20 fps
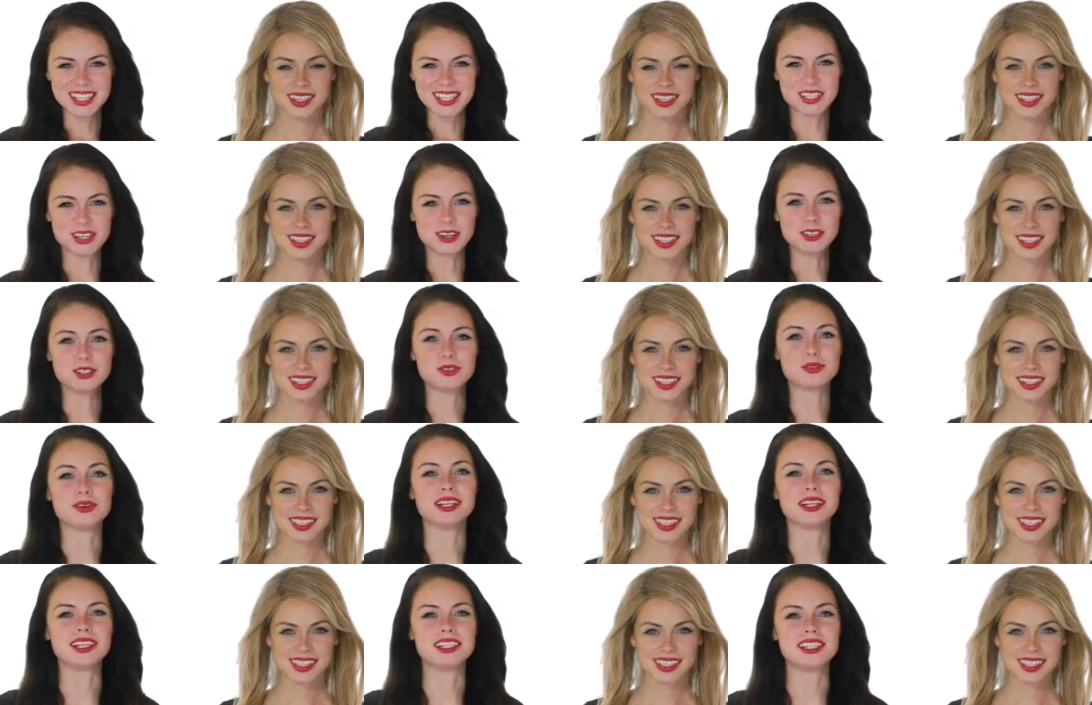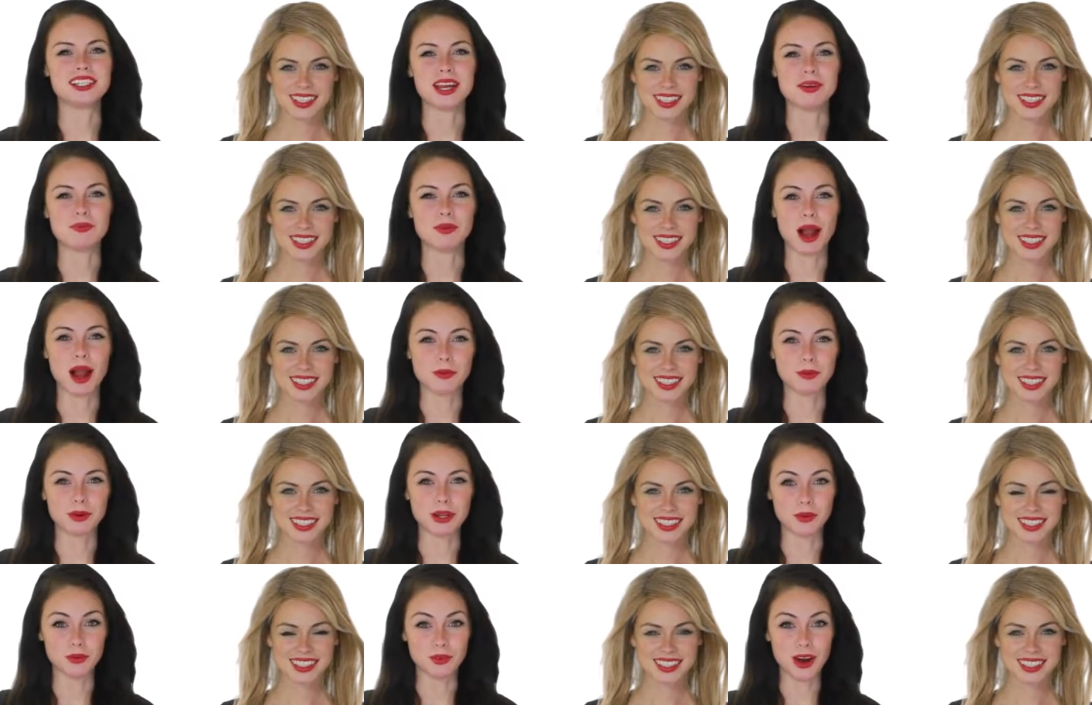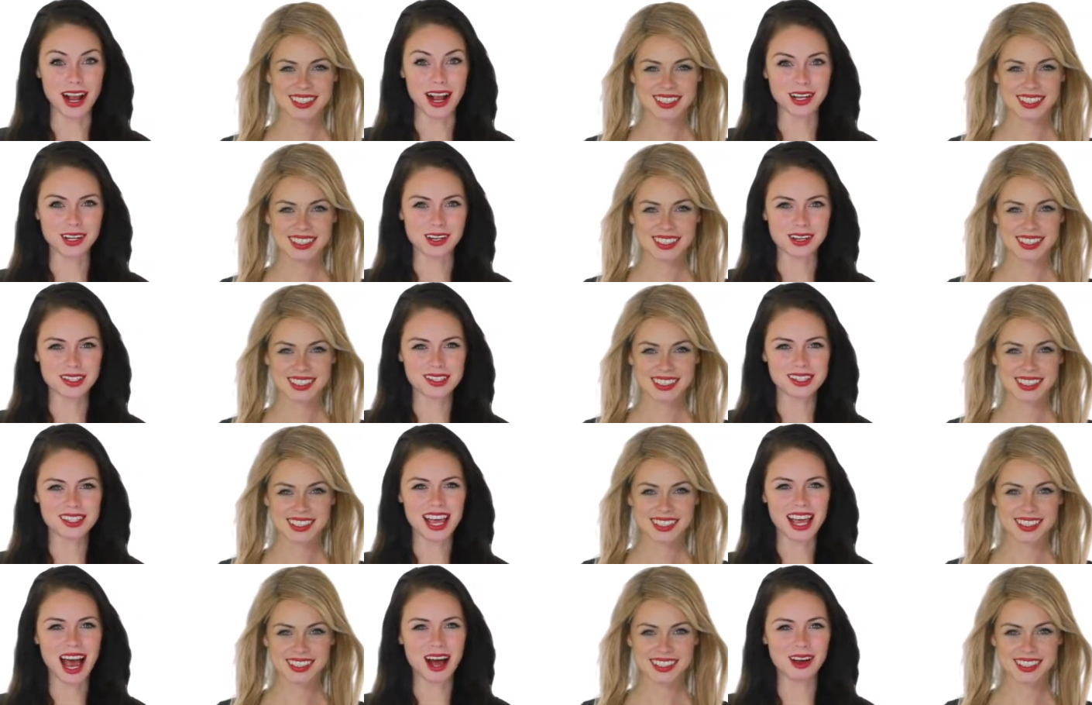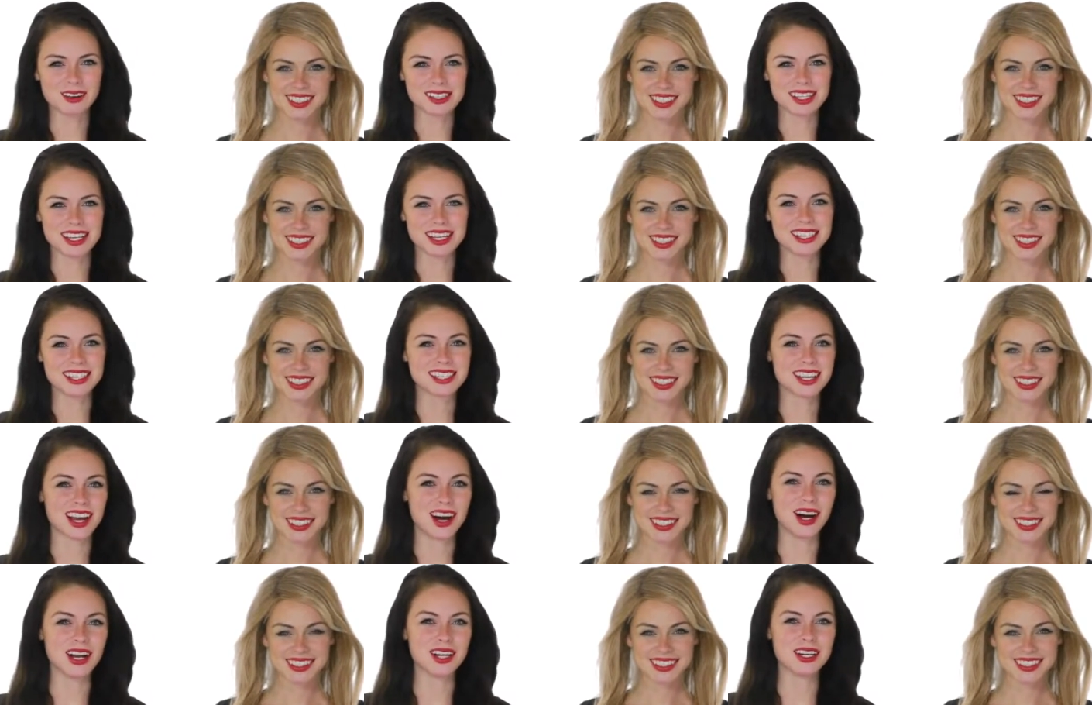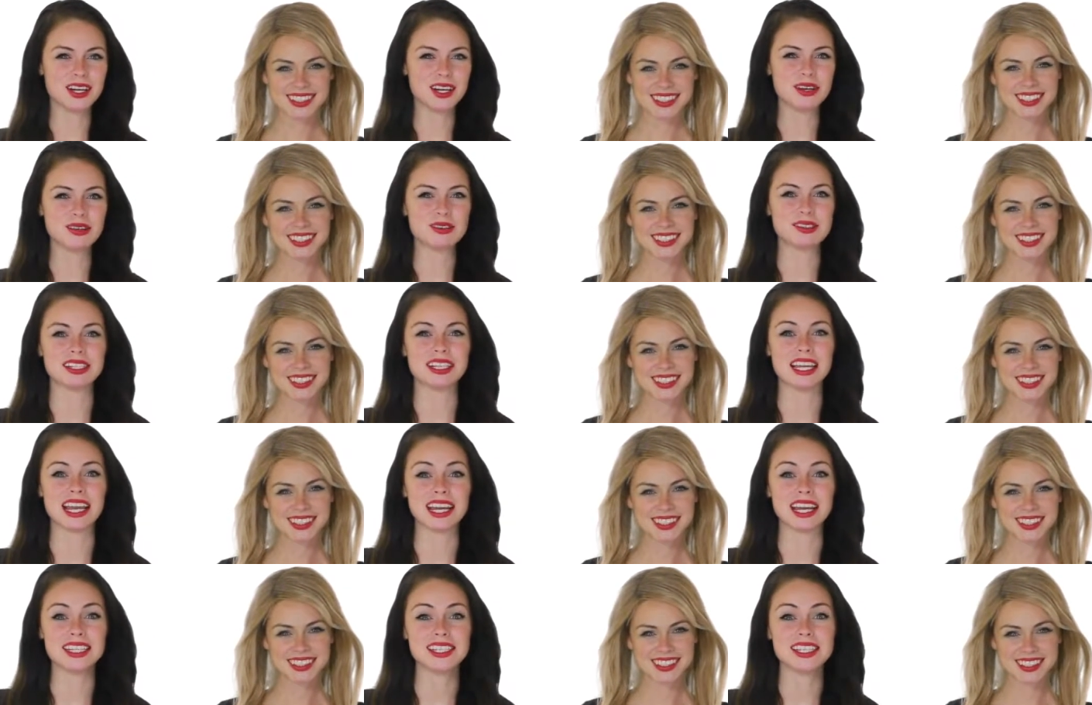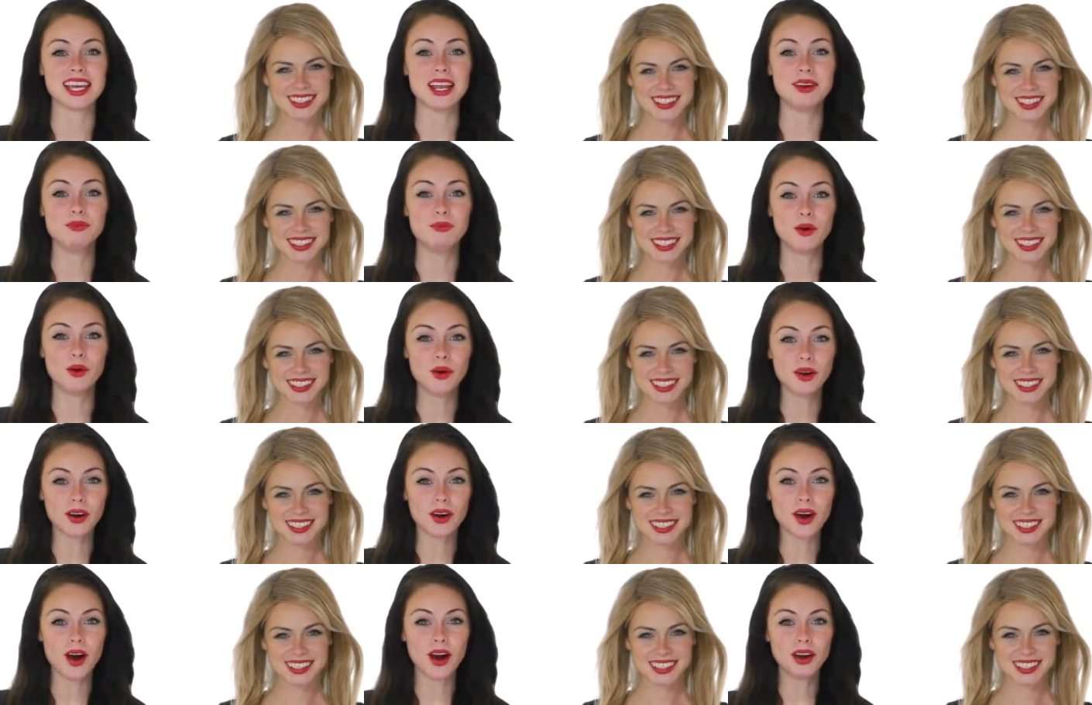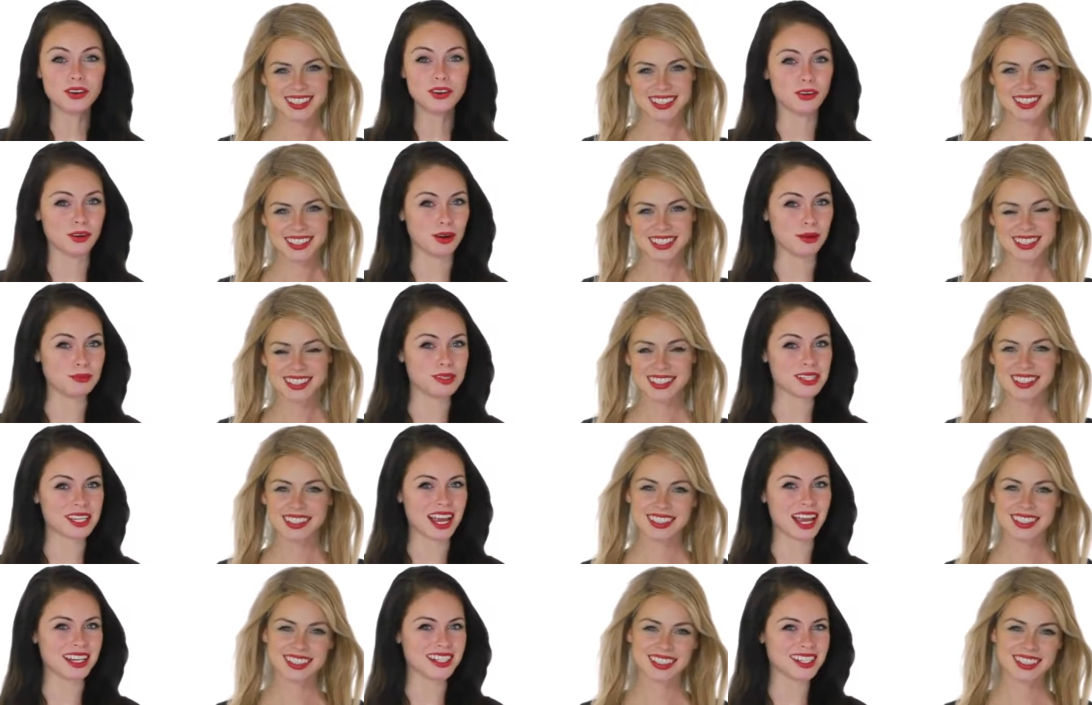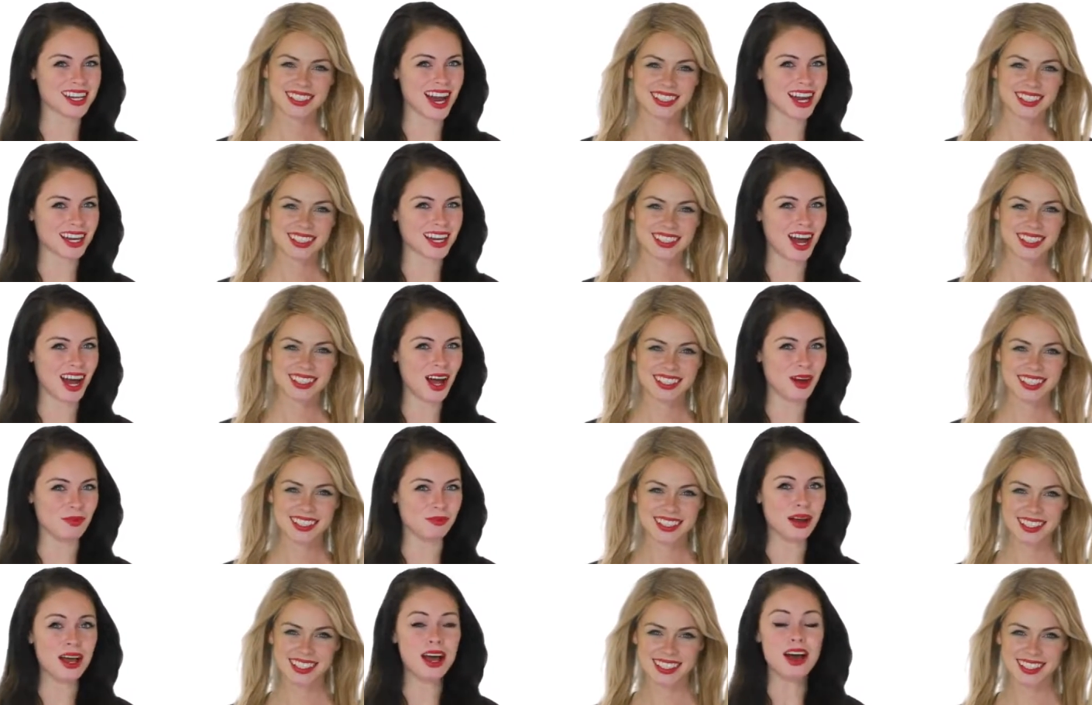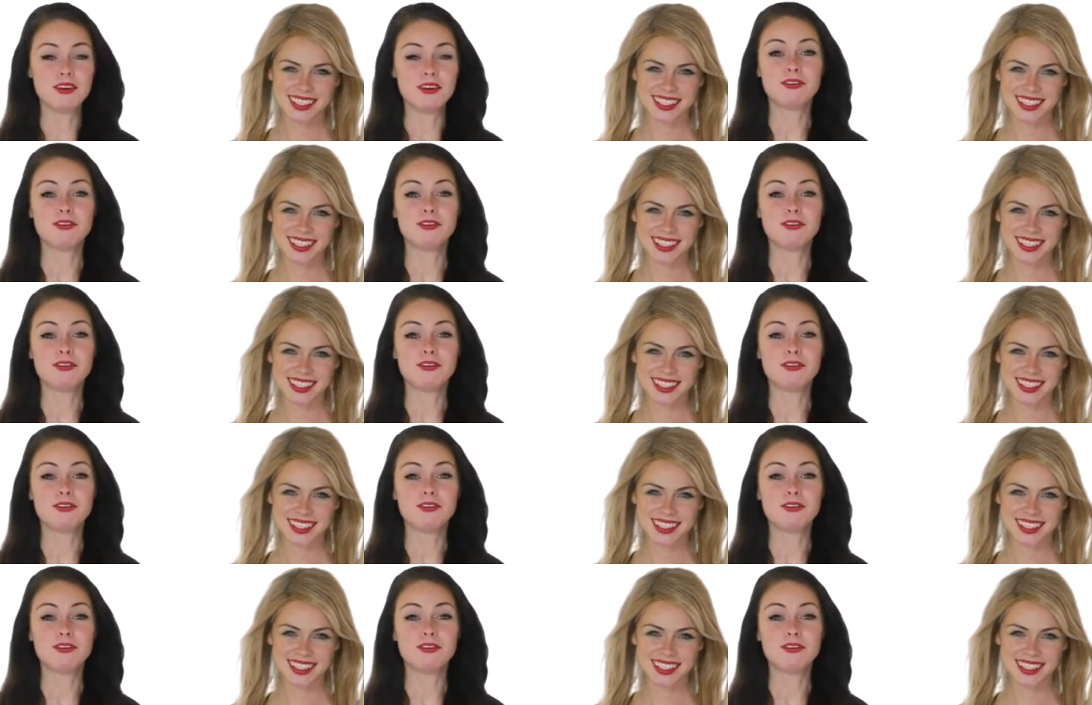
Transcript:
Speaker 1: Search real estate property records, houses, condos, land, and more on cribscan.com.